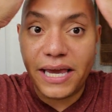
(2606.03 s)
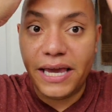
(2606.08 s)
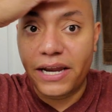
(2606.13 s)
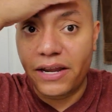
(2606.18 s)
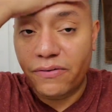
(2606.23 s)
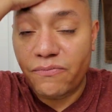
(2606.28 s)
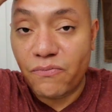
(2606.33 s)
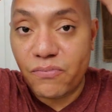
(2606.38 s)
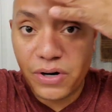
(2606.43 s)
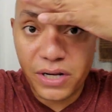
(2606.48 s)
and
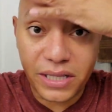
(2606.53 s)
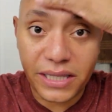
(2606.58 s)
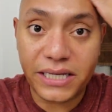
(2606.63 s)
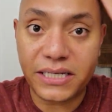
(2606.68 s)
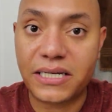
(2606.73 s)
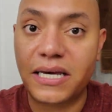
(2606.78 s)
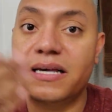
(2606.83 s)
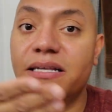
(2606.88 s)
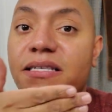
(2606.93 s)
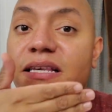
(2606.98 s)
it really
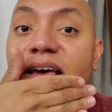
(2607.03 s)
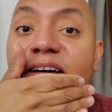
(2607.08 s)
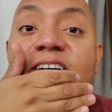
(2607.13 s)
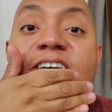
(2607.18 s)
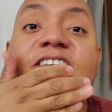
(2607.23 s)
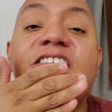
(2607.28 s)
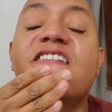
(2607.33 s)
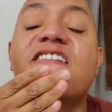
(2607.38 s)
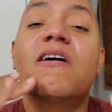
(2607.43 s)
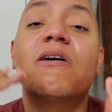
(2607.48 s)
does
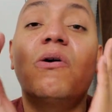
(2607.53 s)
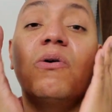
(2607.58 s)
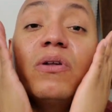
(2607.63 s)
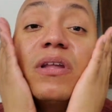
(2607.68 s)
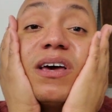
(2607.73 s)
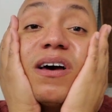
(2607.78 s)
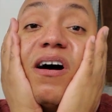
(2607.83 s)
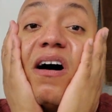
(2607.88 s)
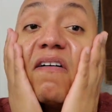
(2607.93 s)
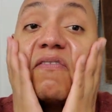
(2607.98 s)
not
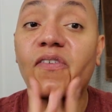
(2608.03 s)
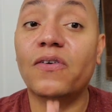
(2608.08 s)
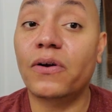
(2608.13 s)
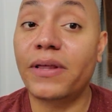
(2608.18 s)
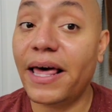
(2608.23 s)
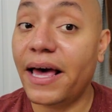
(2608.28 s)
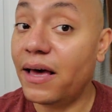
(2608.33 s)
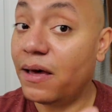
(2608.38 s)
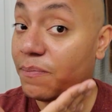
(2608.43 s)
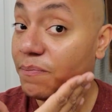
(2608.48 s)
only offer
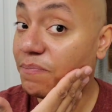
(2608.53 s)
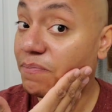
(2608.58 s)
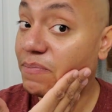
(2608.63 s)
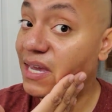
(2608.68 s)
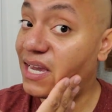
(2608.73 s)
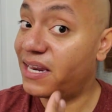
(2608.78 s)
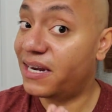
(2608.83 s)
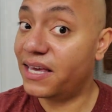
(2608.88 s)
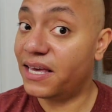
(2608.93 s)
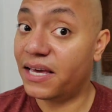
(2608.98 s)
that
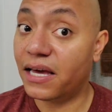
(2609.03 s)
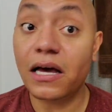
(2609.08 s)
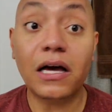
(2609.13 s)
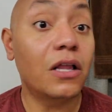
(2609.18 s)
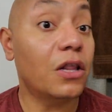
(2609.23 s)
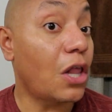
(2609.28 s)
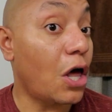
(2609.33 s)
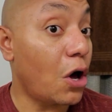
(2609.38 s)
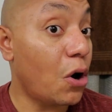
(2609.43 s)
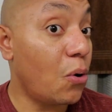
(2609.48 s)
immediate
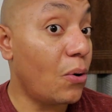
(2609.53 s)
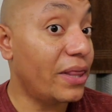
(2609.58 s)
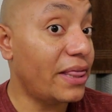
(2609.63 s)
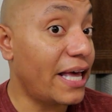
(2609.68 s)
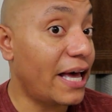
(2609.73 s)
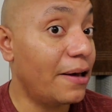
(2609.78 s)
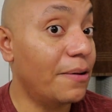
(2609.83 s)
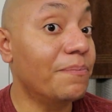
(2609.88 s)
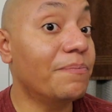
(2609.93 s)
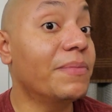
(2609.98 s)
glow and
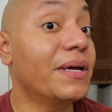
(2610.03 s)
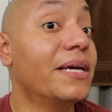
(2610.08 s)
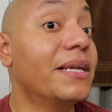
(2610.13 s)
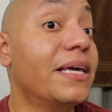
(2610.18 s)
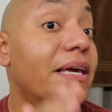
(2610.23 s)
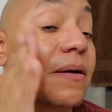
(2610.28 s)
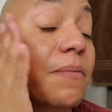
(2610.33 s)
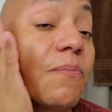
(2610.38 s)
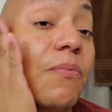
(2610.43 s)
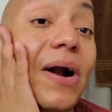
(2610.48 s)
that
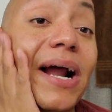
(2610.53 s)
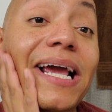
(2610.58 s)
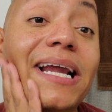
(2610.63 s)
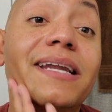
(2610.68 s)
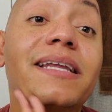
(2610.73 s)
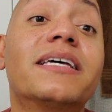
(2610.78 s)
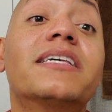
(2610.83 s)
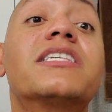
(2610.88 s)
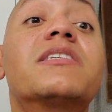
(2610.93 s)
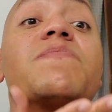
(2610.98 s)
immediate
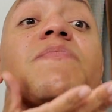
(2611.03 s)
brightness,